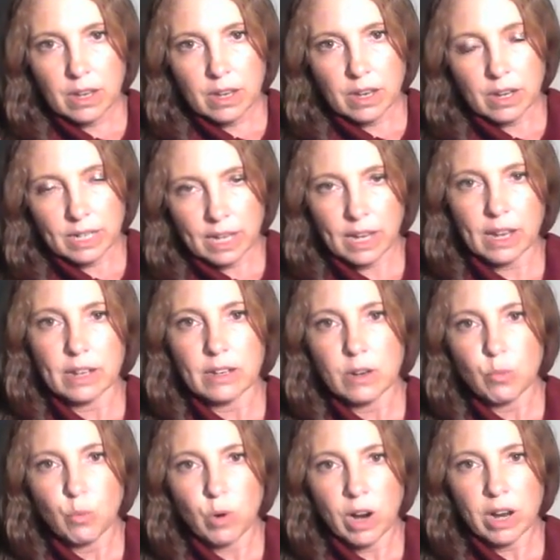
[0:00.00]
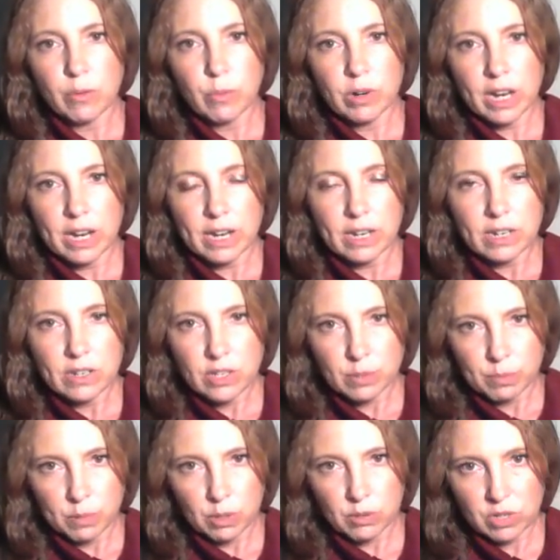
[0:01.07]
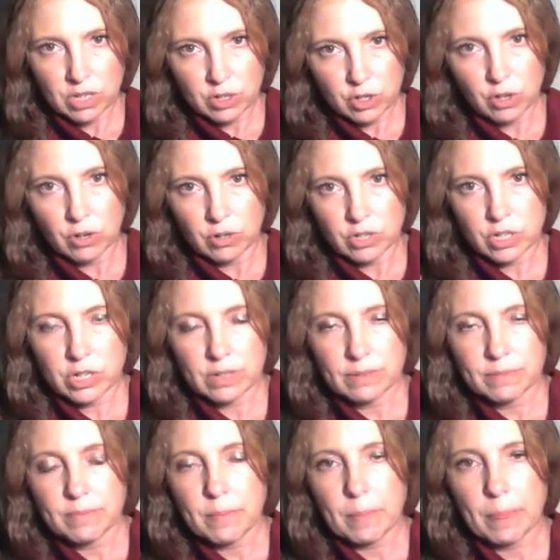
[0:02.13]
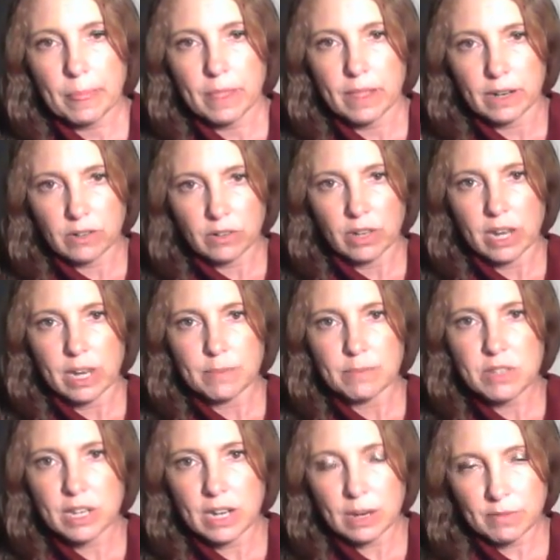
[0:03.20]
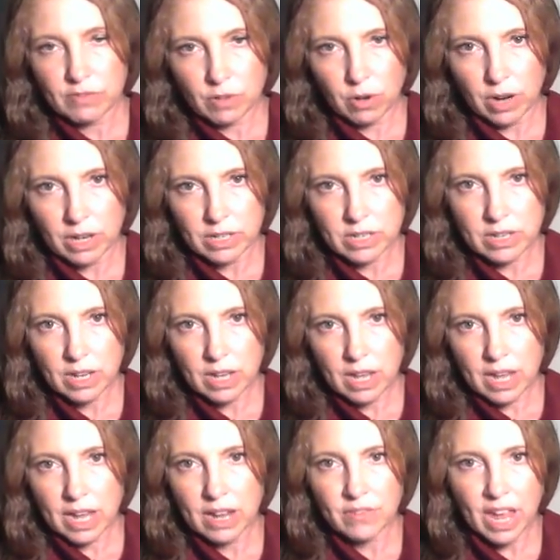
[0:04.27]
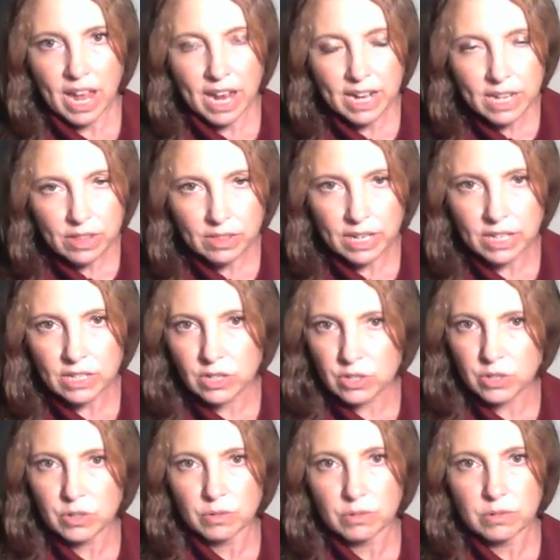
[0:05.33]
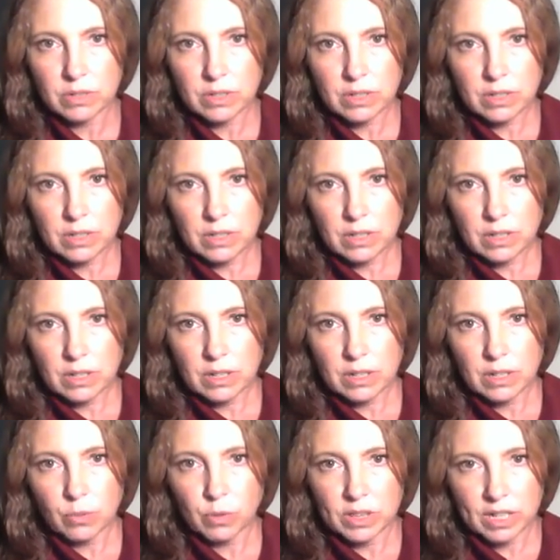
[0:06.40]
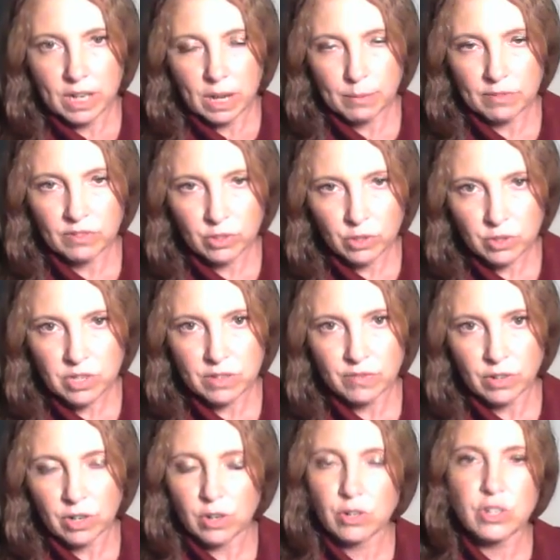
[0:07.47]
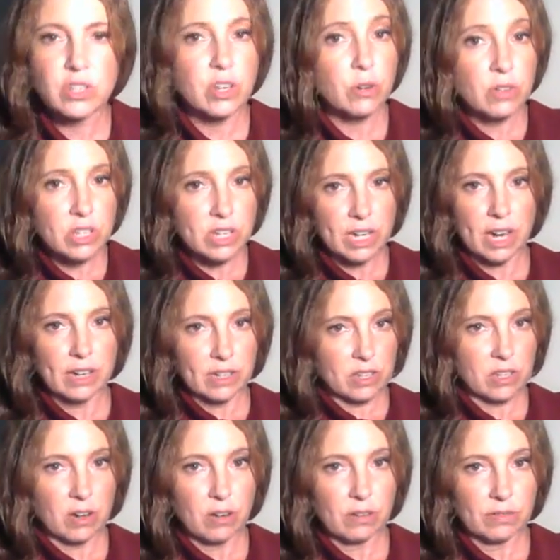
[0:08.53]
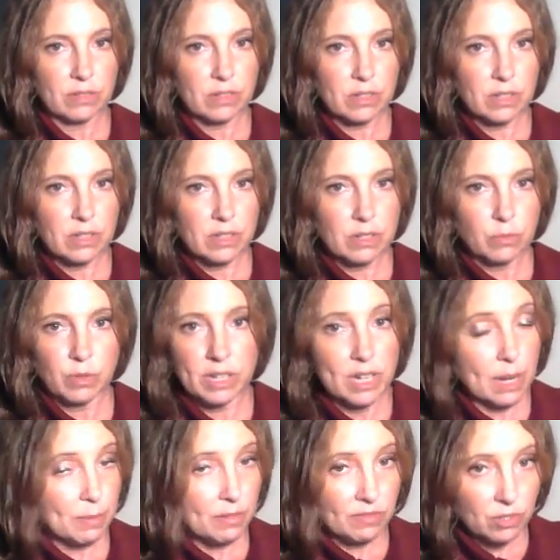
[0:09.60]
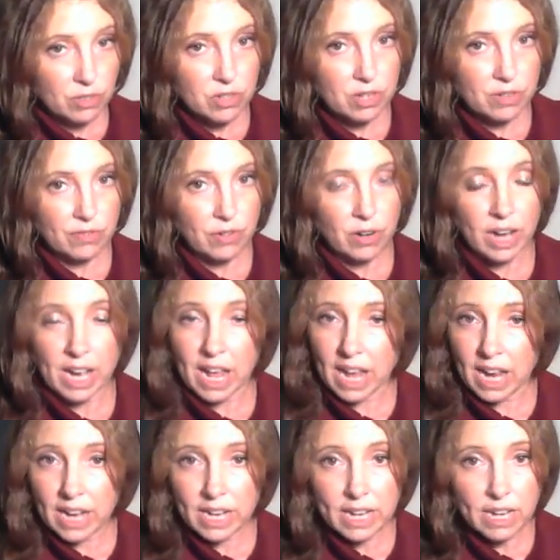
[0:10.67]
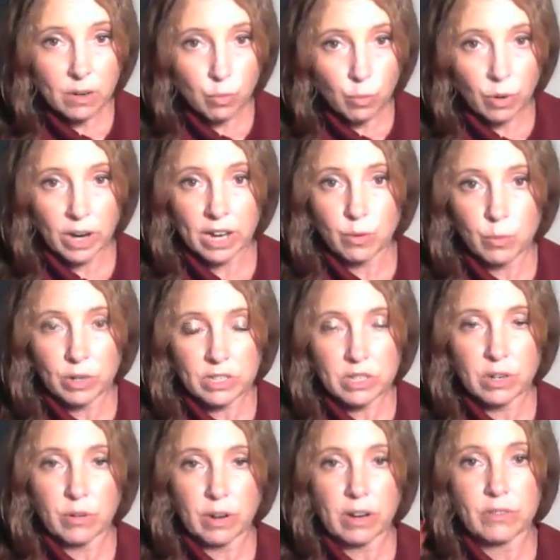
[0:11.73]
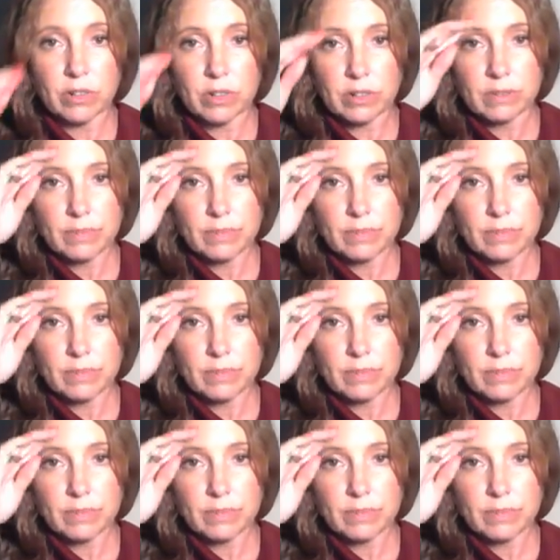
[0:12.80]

Again, why would a supposed church that claims the name of Christ have anything to do with the name of Lucifer or associate itself with the name of Lucifer in any way whatsoever?